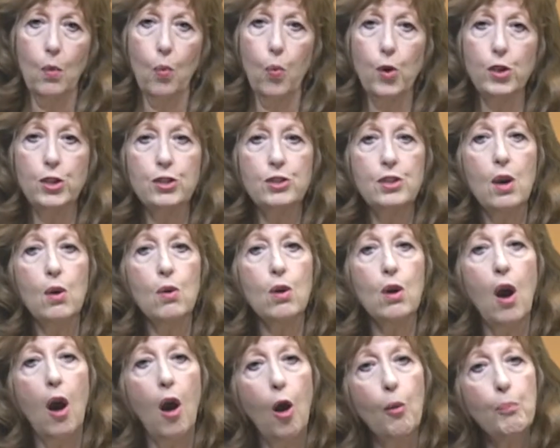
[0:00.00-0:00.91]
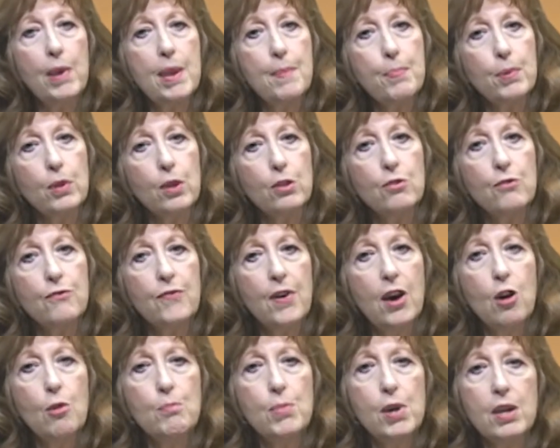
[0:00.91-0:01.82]
where you don't call people on the
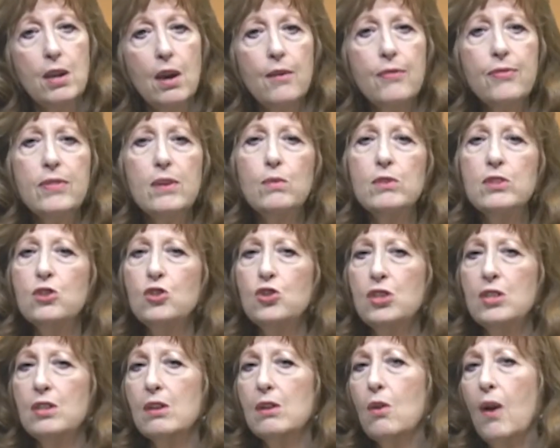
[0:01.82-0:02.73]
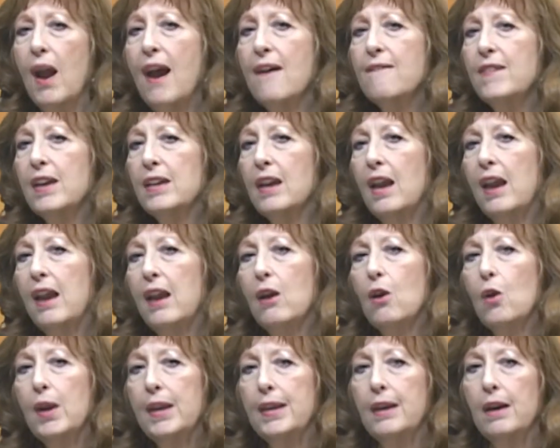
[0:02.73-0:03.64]
phone but go through a geographic
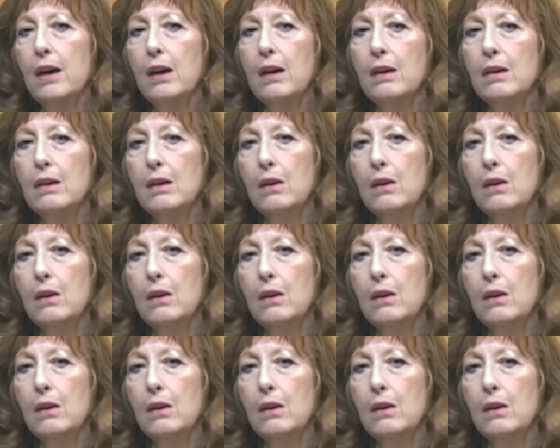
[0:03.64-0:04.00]
area